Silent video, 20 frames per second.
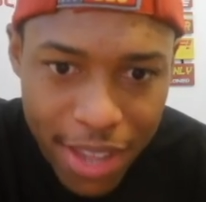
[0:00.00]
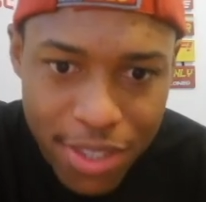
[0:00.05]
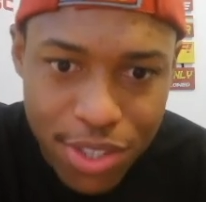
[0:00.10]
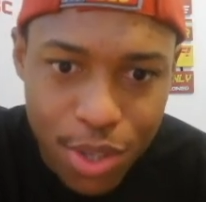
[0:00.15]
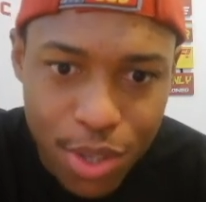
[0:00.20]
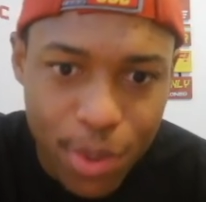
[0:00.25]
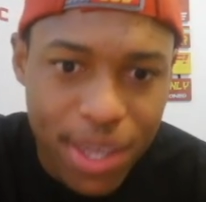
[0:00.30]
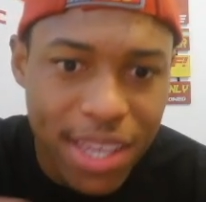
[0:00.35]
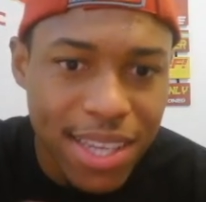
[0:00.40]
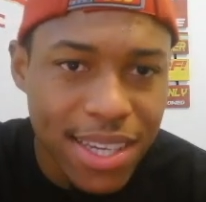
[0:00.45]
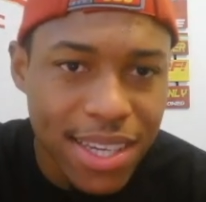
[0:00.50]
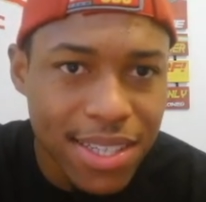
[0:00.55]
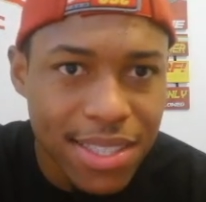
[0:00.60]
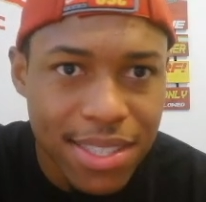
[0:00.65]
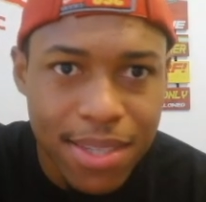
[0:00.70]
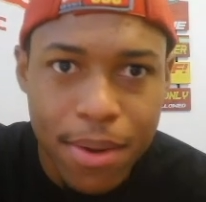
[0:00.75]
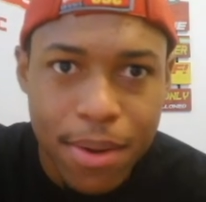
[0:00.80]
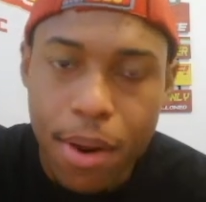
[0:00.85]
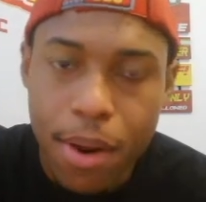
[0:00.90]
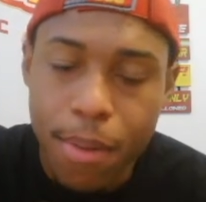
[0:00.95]
So he's
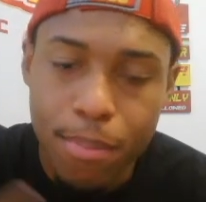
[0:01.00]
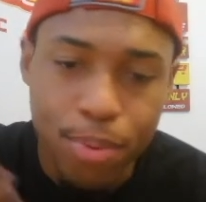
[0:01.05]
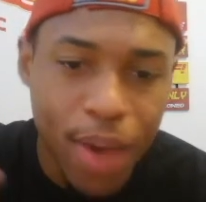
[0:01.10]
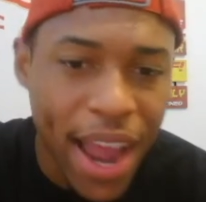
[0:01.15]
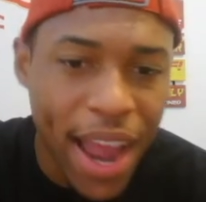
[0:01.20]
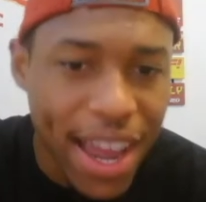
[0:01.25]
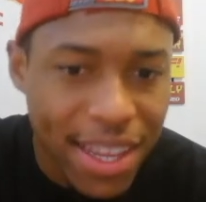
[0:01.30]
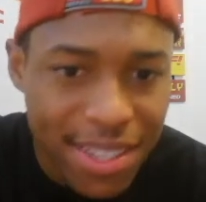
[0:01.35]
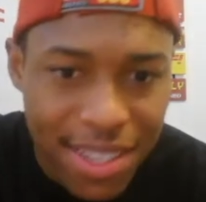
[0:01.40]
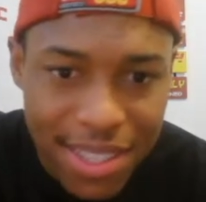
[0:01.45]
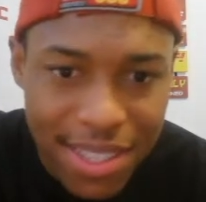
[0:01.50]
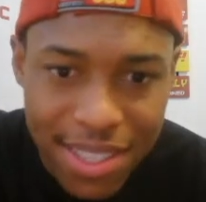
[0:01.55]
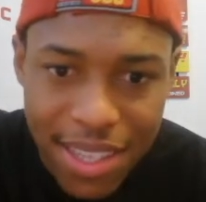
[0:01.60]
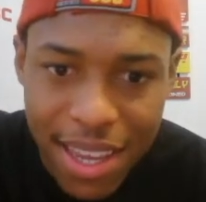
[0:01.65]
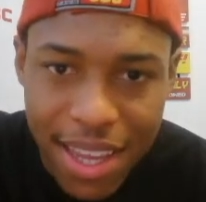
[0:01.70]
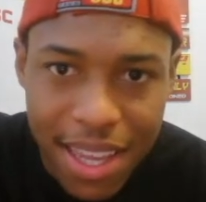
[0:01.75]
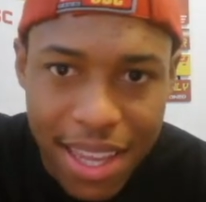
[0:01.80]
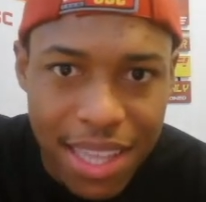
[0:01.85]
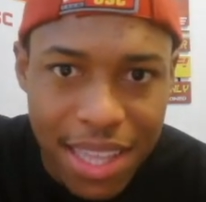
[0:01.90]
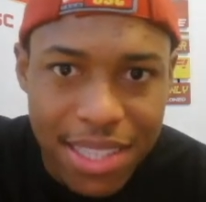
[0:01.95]
practiced
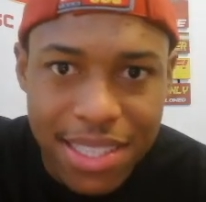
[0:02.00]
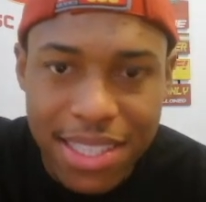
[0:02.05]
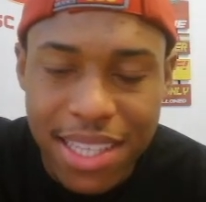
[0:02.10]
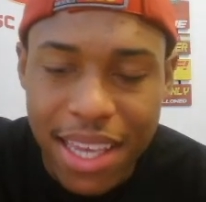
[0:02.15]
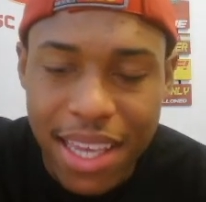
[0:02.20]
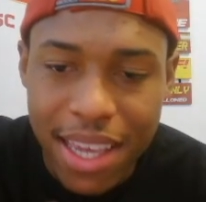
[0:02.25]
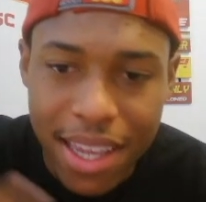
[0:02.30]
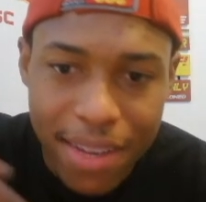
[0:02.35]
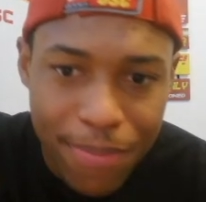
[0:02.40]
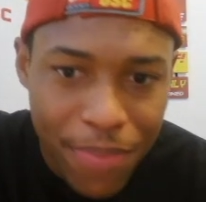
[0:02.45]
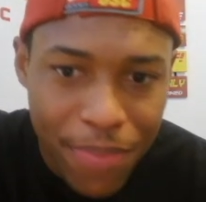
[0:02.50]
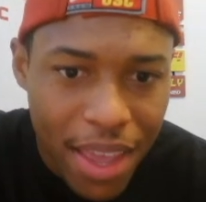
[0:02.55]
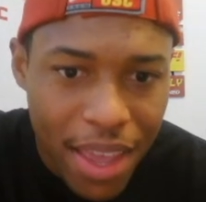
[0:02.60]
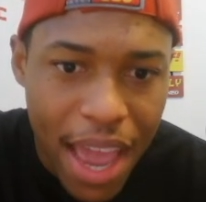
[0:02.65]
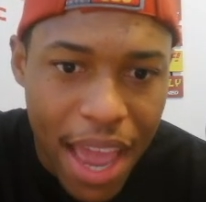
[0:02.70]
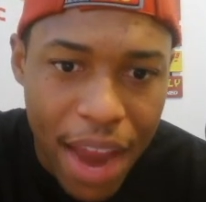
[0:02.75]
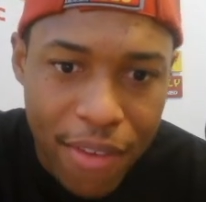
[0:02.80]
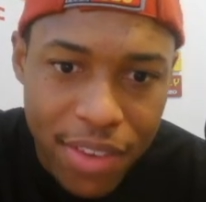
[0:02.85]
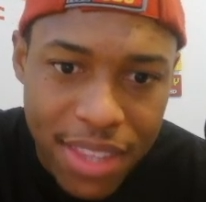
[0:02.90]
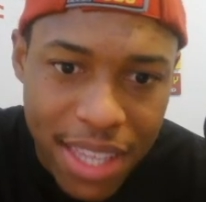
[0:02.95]
and seen
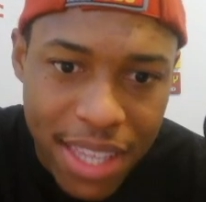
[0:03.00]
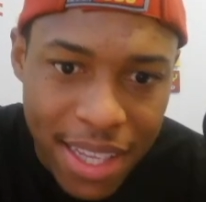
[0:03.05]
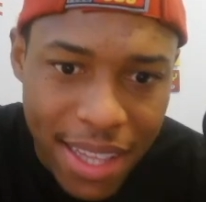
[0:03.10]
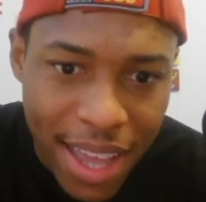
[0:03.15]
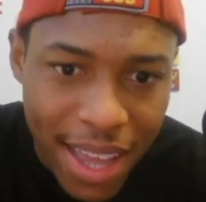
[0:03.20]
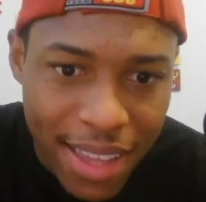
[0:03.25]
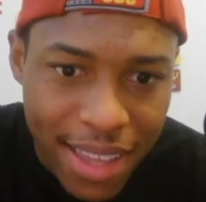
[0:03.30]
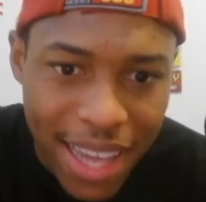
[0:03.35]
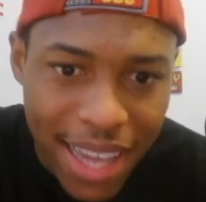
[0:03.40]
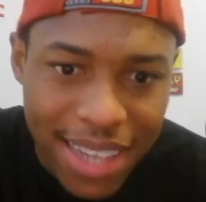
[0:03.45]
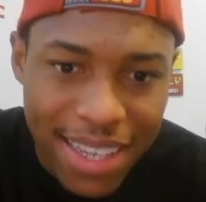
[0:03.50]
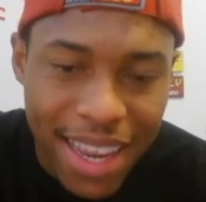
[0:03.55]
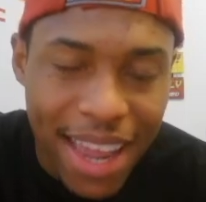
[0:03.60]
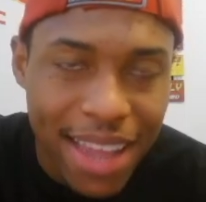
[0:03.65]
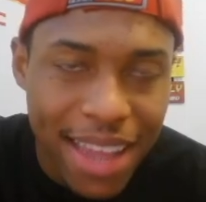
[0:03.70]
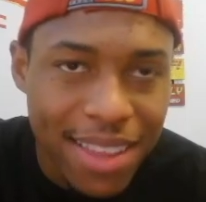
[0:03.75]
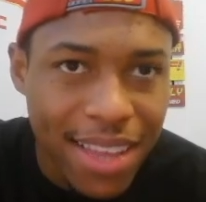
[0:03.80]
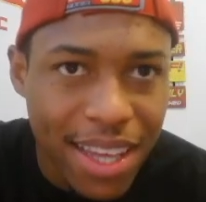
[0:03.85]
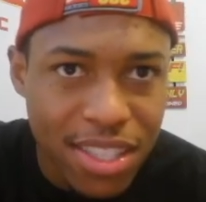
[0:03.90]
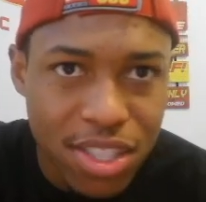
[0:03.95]
everything that
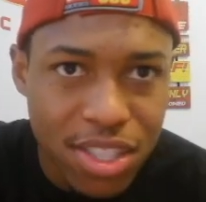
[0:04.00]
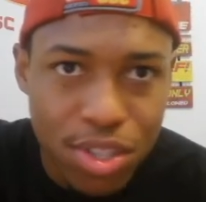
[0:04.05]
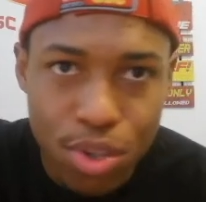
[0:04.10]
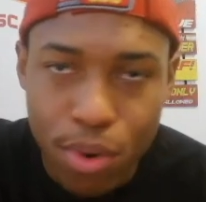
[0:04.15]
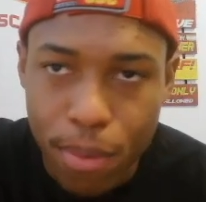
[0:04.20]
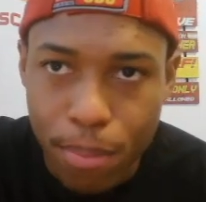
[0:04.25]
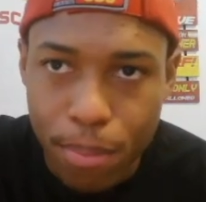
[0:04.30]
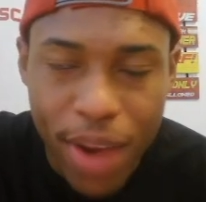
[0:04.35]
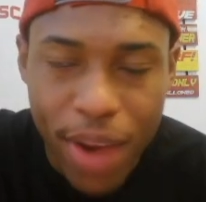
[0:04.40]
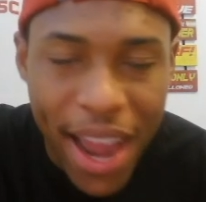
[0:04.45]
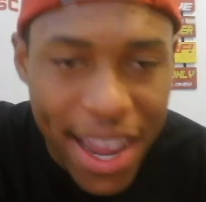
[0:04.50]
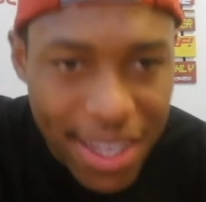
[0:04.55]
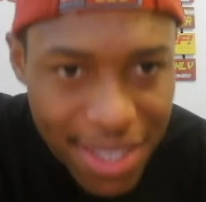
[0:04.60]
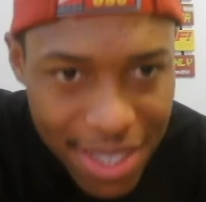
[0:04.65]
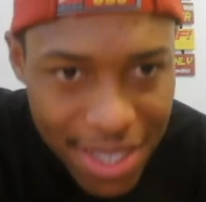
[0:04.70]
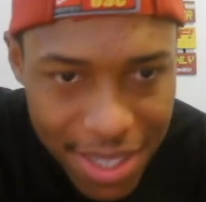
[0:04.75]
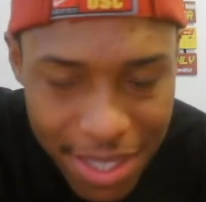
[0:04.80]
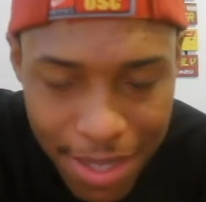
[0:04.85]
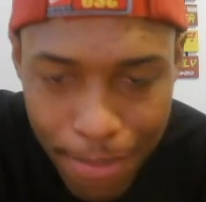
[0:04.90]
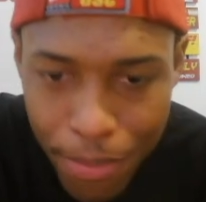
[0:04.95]
Dan likes to do in
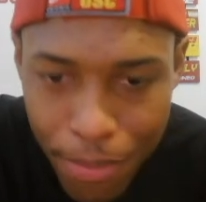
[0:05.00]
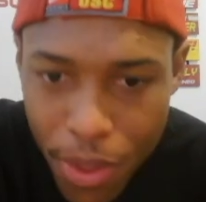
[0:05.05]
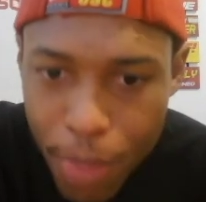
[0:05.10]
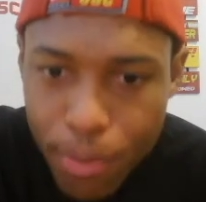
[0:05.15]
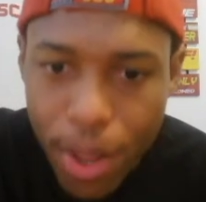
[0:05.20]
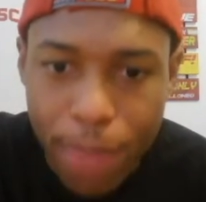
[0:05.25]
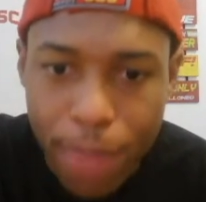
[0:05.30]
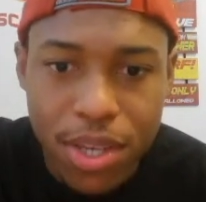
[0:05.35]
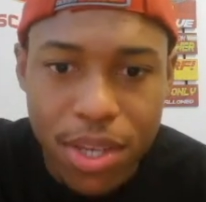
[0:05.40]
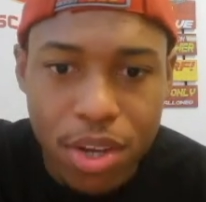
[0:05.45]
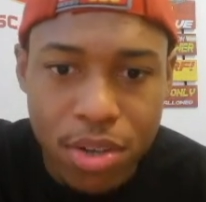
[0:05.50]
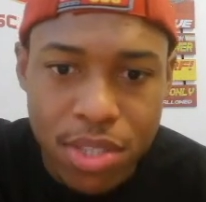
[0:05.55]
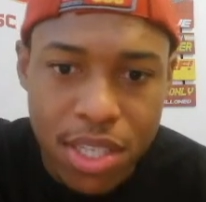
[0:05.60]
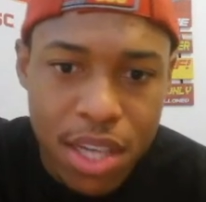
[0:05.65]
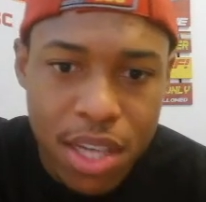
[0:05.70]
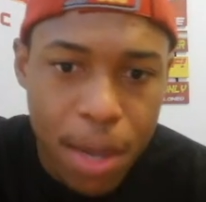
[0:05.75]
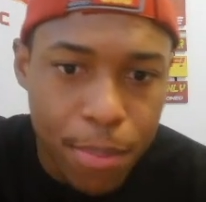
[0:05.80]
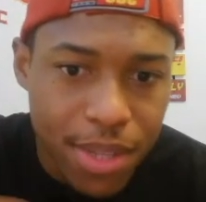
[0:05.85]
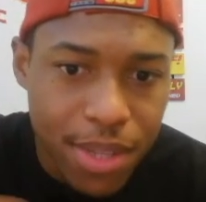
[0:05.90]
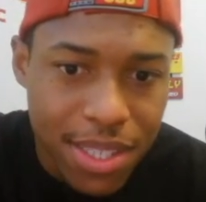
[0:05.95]
practice, probably knows a
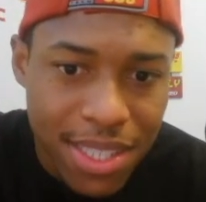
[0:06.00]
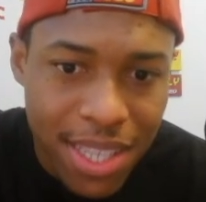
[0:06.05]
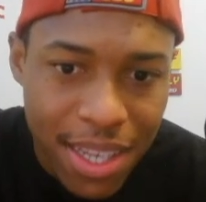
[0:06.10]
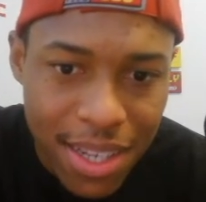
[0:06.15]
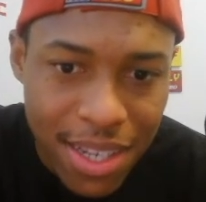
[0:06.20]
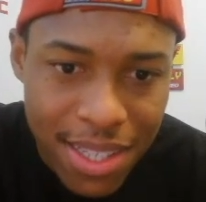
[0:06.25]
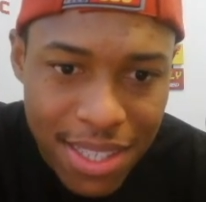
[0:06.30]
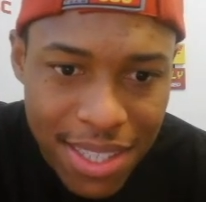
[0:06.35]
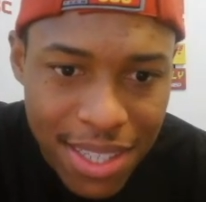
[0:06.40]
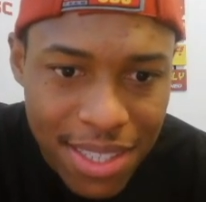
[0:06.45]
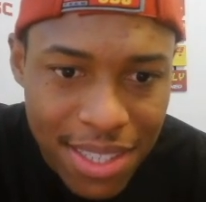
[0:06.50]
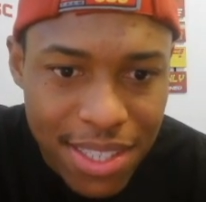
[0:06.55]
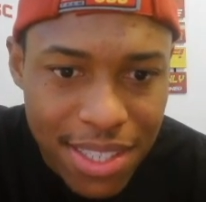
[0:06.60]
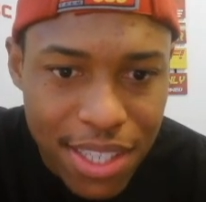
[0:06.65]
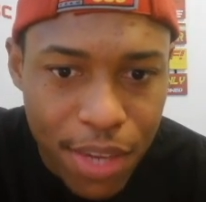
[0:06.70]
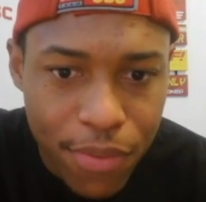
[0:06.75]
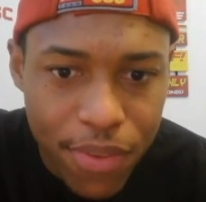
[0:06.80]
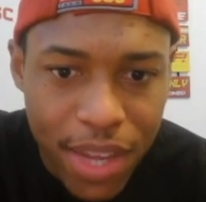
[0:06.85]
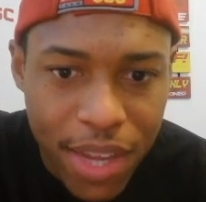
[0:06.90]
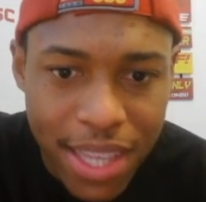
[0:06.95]
couple of tendencies and
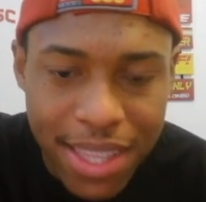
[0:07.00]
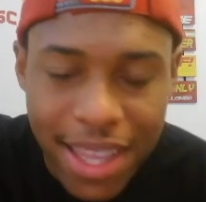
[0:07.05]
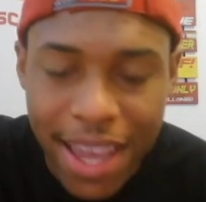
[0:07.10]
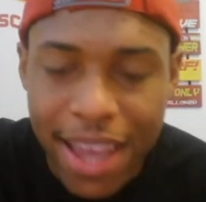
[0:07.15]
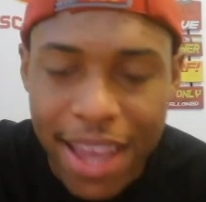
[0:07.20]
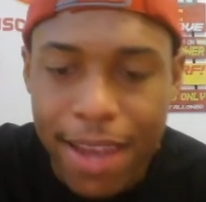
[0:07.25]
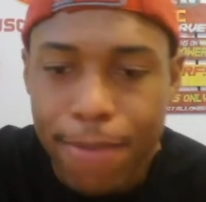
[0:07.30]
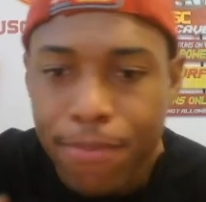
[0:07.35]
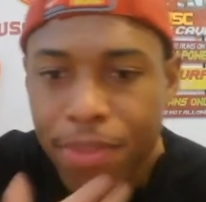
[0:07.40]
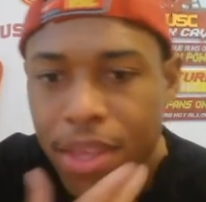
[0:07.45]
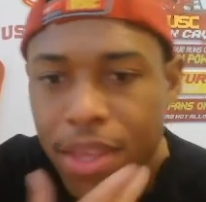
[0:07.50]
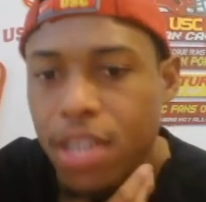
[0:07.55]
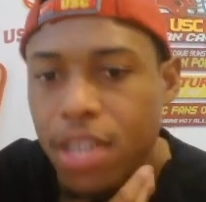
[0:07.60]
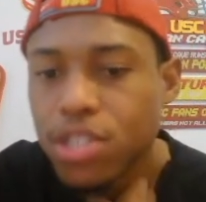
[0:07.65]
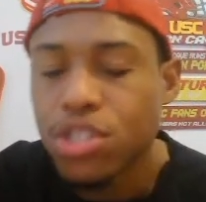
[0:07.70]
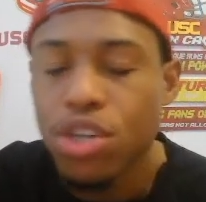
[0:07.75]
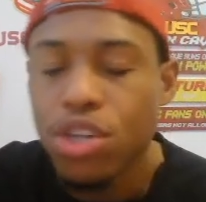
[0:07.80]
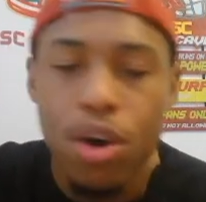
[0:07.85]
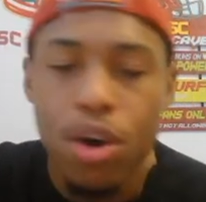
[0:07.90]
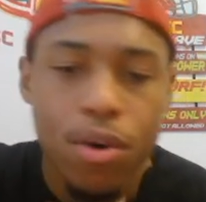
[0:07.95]
stuff like that.
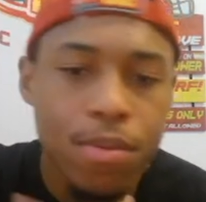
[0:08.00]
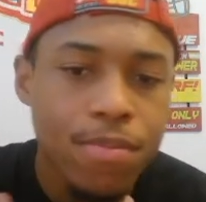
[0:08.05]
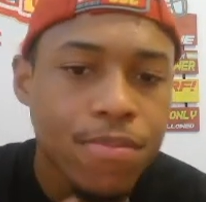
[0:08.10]
So